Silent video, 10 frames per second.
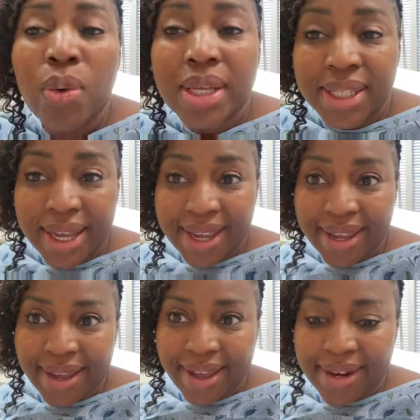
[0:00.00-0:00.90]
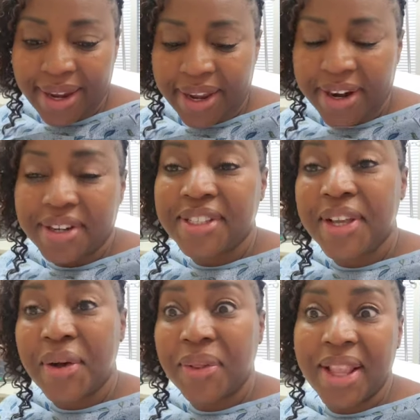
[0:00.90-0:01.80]
once I get out of here.
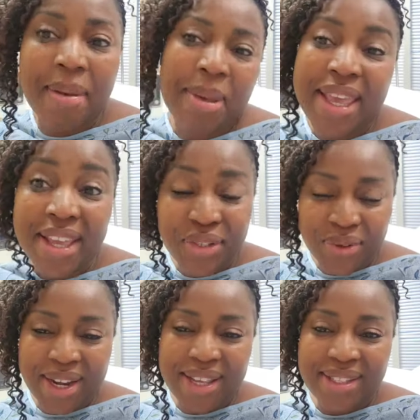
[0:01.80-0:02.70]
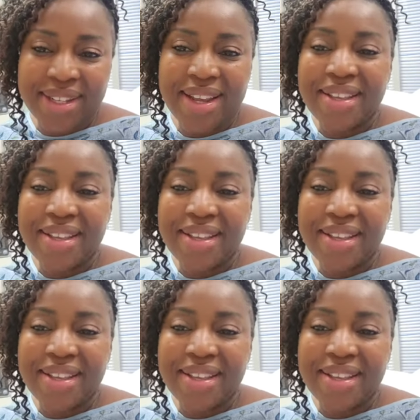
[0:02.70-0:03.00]
So let me get dressed.